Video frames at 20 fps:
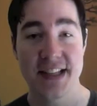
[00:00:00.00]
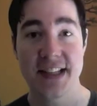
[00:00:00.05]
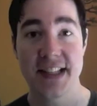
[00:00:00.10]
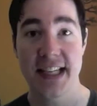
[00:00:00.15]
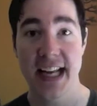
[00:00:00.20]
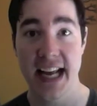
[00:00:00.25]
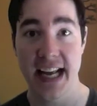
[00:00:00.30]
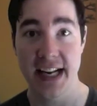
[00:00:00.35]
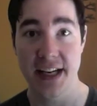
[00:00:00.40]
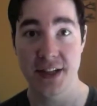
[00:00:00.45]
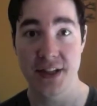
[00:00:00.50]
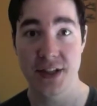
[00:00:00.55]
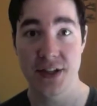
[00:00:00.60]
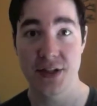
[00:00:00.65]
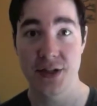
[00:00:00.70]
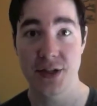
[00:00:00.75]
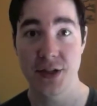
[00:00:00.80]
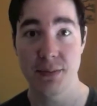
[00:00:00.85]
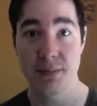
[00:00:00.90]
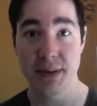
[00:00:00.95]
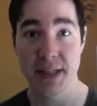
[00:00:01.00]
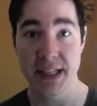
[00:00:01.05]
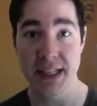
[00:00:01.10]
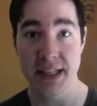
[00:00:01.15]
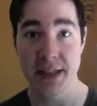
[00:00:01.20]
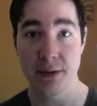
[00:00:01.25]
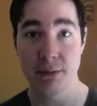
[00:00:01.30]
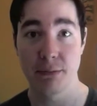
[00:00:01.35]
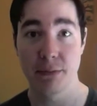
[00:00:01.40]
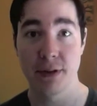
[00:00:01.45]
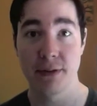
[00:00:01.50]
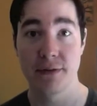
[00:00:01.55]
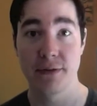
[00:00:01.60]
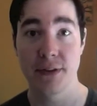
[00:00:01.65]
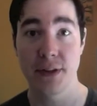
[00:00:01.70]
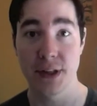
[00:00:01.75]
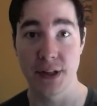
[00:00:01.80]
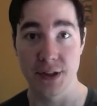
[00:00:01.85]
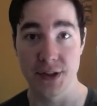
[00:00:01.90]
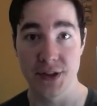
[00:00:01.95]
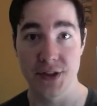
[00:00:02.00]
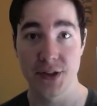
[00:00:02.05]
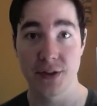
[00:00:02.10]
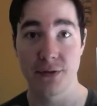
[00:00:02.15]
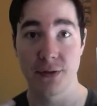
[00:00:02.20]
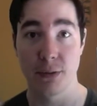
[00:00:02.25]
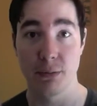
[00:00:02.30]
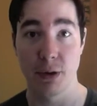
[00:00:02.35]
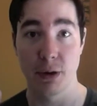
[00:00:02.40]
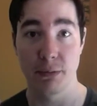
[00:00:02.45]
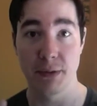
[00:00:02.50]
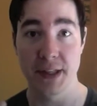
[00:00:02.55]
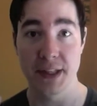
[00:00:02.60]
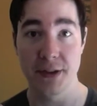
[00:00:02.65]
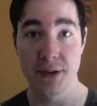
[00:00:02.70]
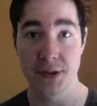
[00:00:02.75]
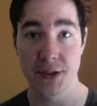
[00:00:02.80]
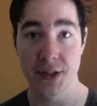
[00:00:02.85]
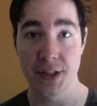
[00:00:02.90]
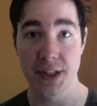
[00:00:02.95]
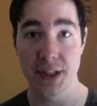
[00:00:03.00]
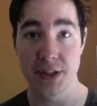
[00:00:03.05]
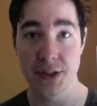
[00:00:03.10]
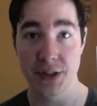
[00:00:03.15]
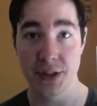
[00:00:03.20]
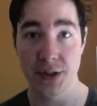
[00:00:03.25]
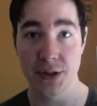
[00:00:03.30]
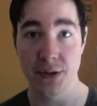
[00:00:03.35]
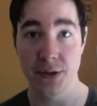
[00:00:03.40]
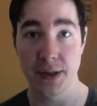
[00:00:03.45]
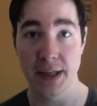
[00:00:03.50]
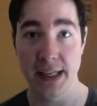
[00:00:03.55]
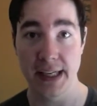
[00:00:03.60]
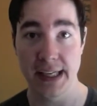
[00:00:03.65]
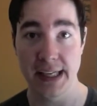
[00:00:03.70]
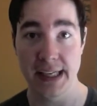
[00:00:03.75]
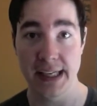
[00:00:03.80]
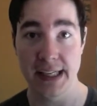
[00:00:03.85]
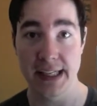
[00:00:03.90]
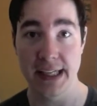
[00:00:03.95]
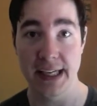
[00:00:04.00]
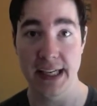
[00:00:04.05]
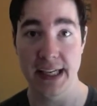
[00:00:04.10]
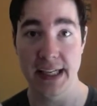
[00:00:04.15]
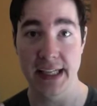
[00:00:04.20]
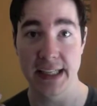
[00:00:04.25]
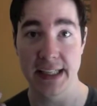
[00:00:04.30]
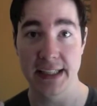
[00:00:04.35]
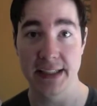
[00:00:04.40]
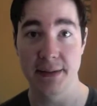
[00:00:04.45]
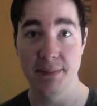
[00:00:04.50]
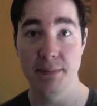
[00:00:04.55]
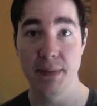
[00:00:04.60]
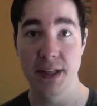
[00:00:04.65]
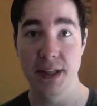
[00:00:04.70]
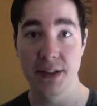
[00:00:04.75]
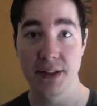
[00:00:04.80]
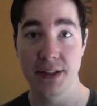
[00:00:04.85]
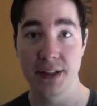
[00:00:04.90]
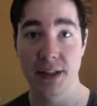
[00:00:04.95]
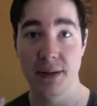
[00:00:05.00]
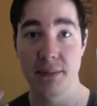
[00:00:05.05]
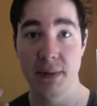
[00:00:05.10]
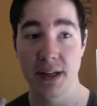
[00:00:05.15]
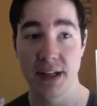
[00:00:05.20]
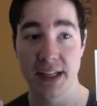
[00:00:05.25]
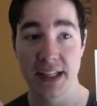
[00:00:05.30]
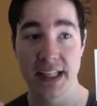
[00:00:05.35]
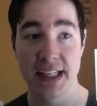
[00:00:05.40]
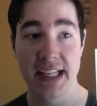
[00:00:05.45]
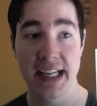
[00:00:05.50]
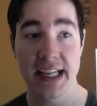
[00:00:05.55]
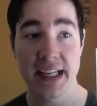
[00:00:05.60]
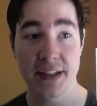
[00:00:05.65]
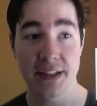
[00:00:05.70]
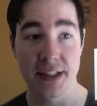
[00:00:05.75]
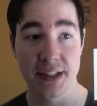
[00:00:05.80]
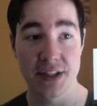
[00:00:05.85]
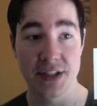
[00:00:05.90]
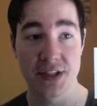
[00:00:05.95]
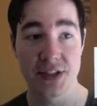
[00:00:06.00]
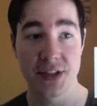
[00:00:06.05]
tend to be reversed from what we usually do in uh, Middle American English.